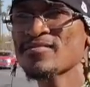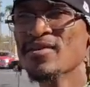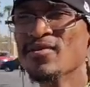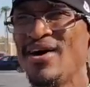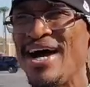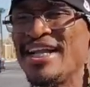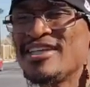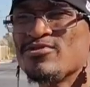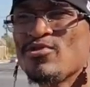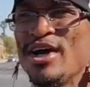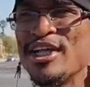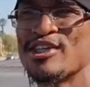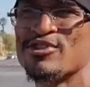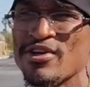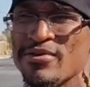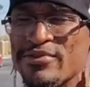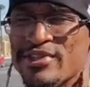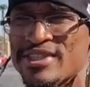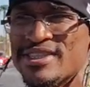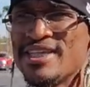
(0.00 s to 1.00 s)
And that's why the
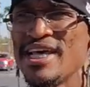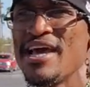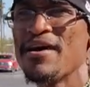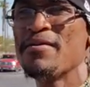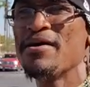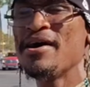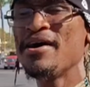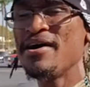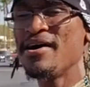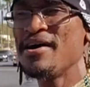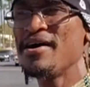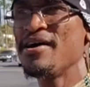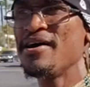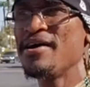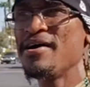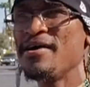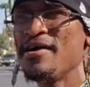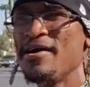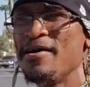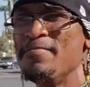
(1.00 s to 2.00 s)
scriptures say a,
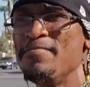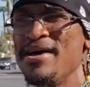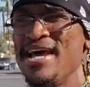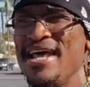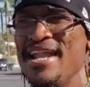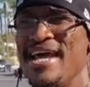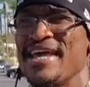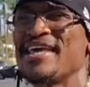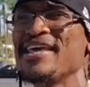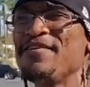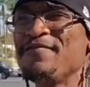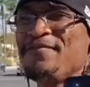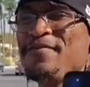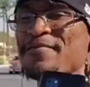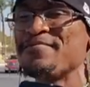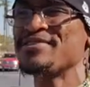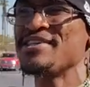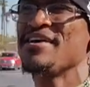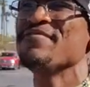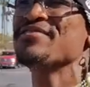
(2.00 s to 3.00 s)
a, a man that getteth
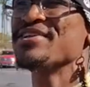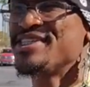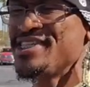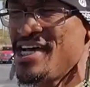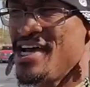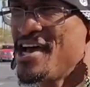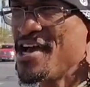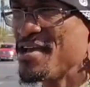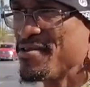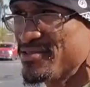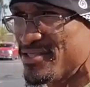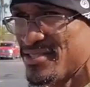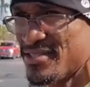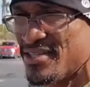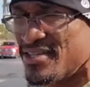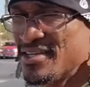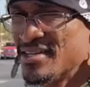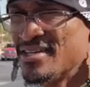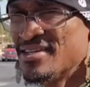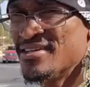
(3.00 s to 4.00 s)
up seven times.
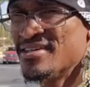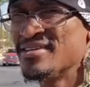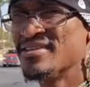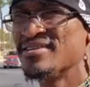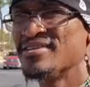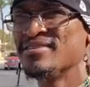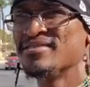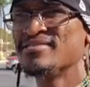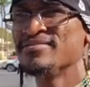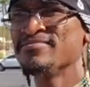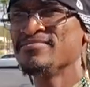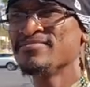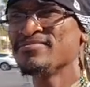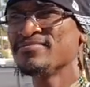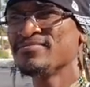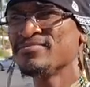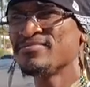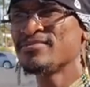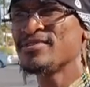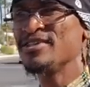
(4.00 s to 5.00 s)

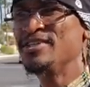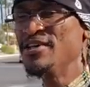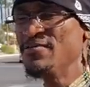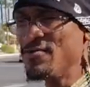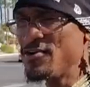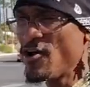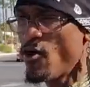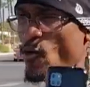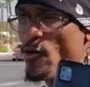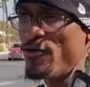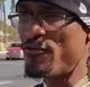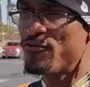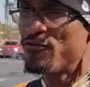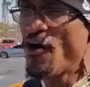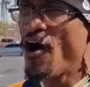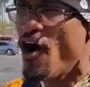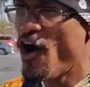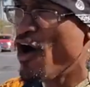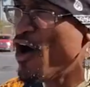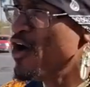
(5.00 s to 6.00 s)
Because even though we
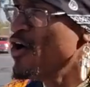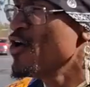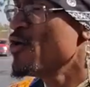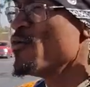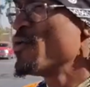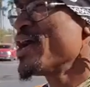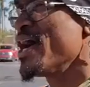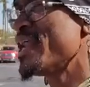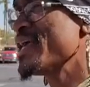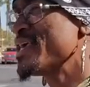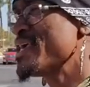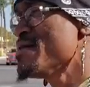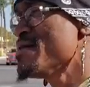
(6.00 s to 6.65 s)
fall, we got to